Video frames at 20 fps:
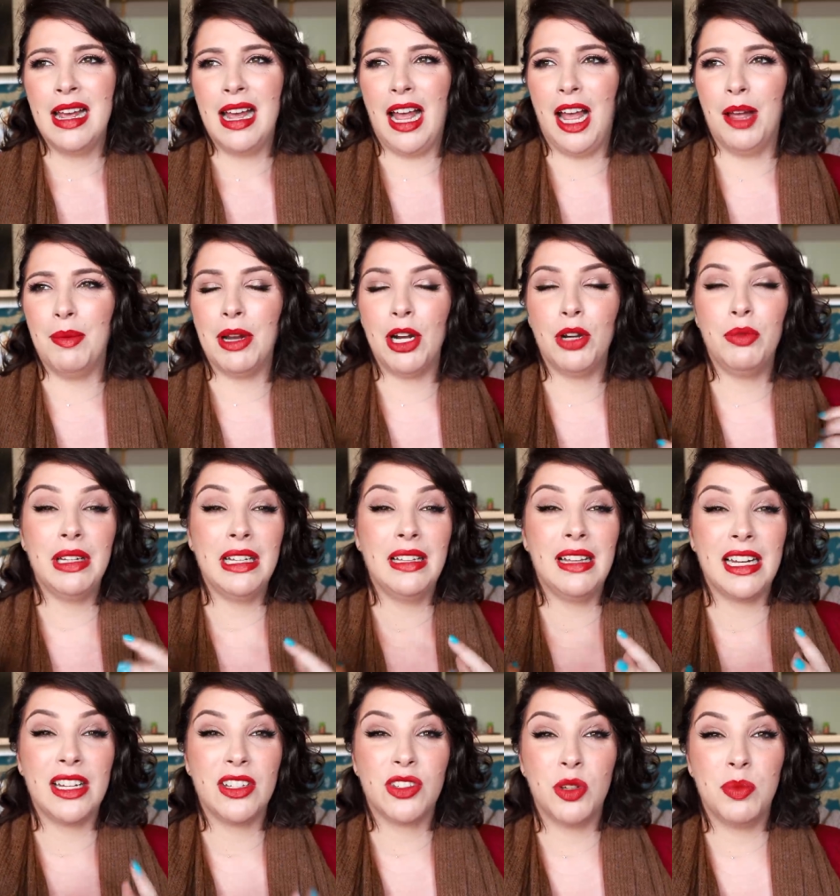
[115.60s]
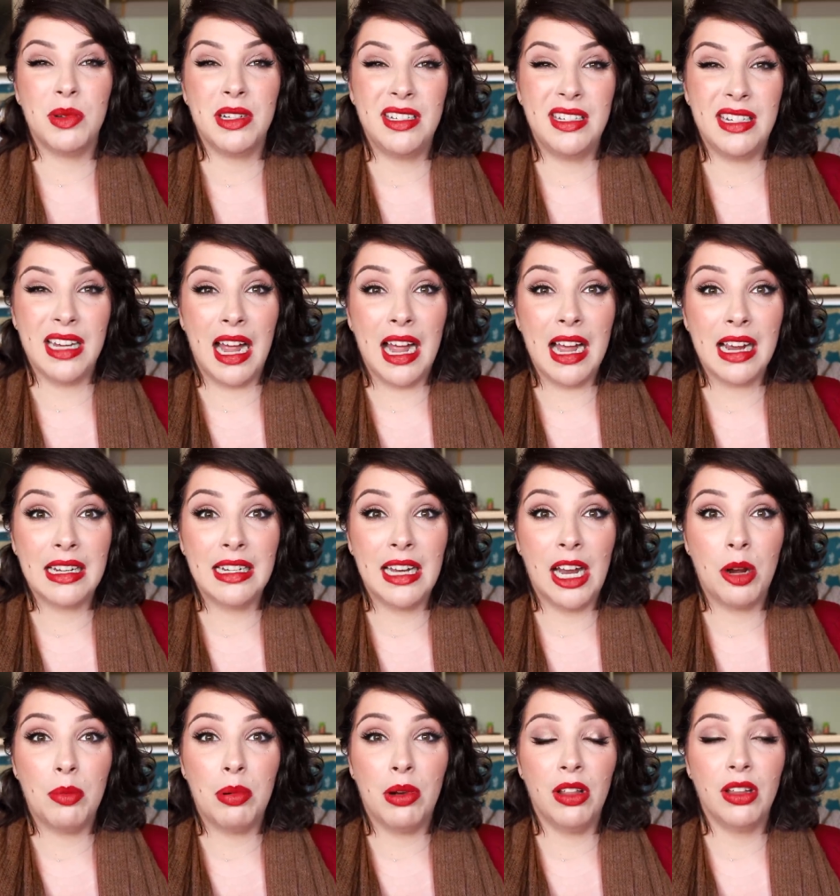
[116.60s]
I don't really like super dark
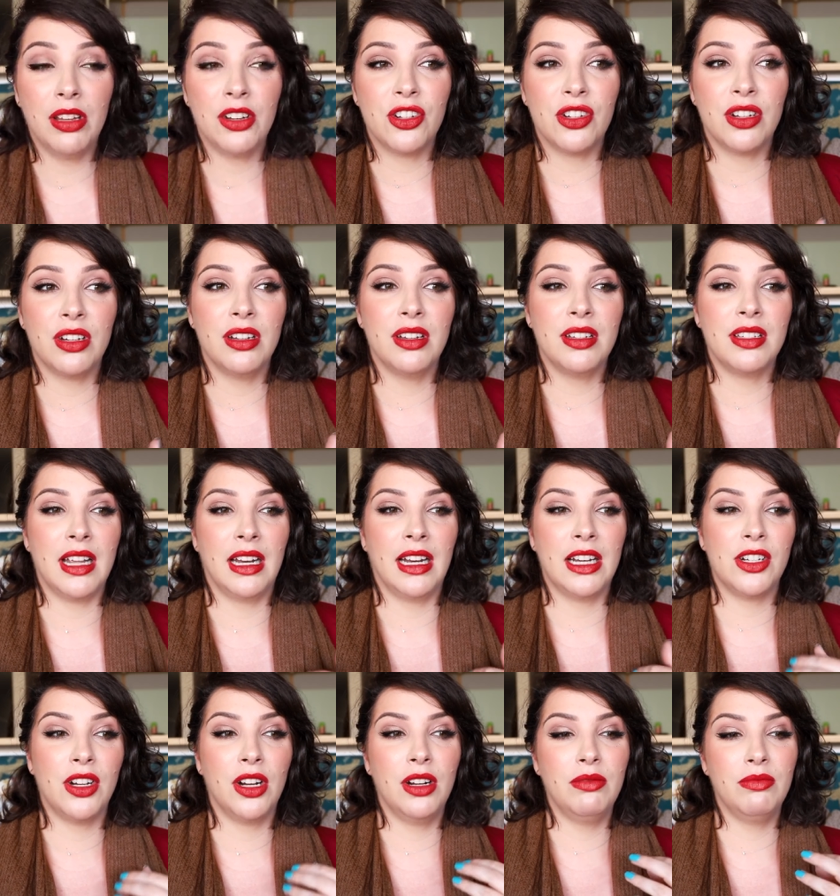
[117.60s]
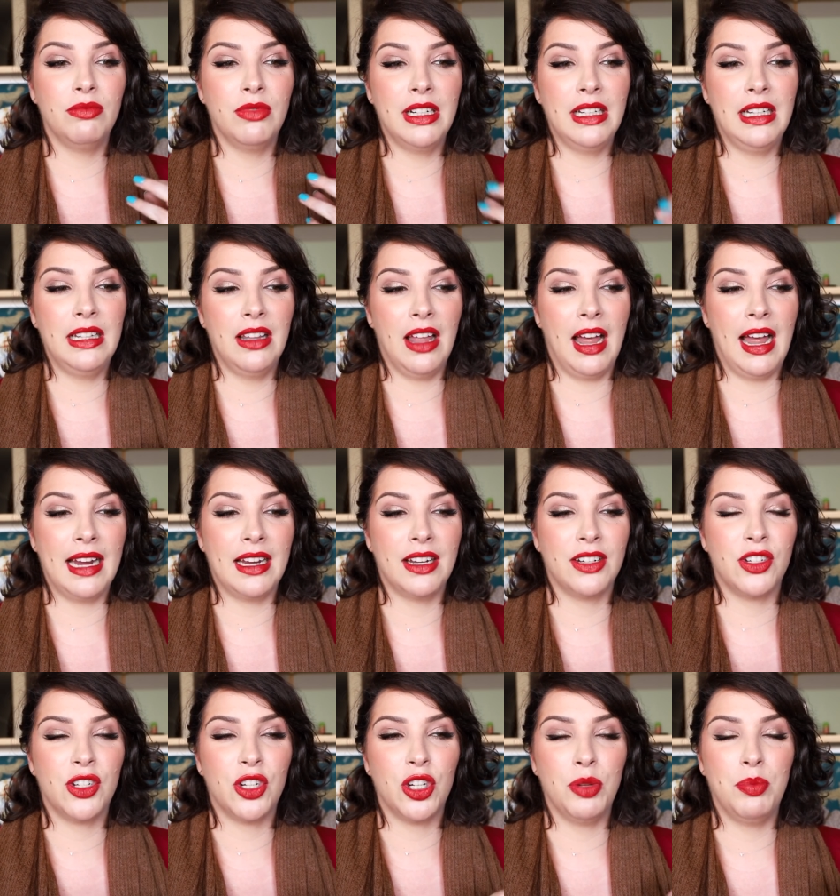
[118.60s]
nail polishes and I don't really
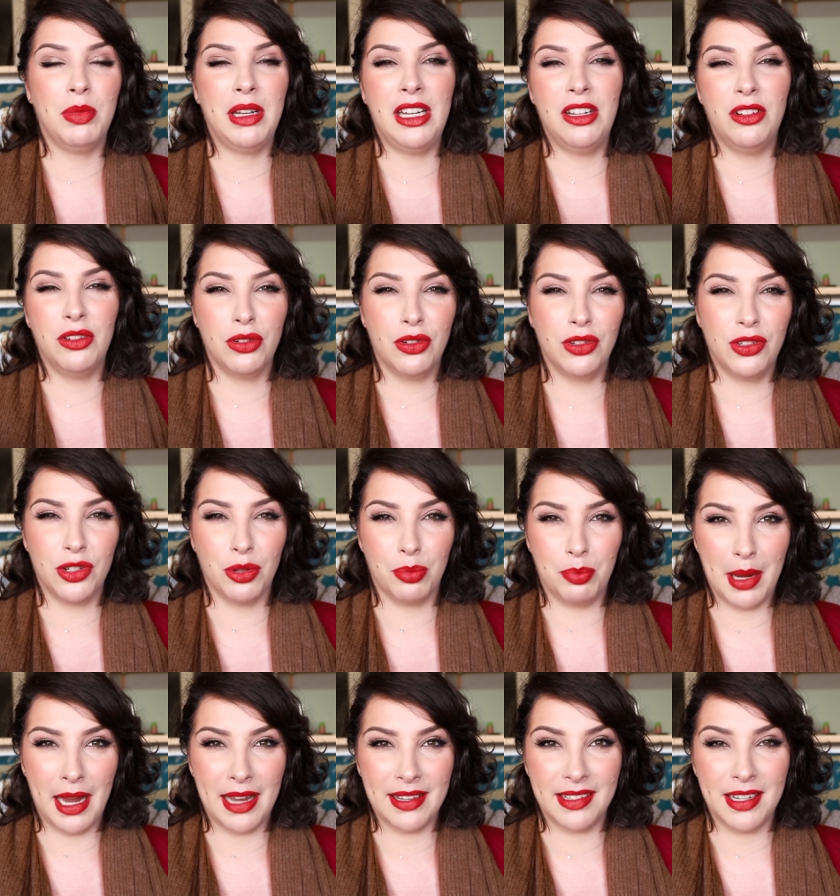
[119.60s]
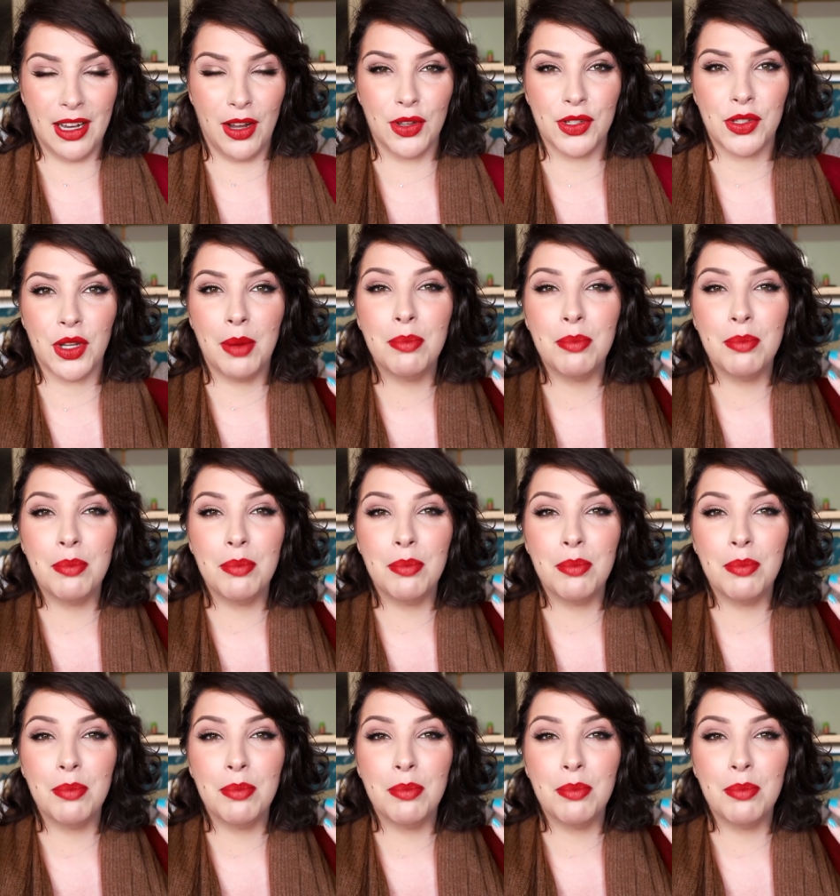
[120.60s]
like too many nudes or pastels.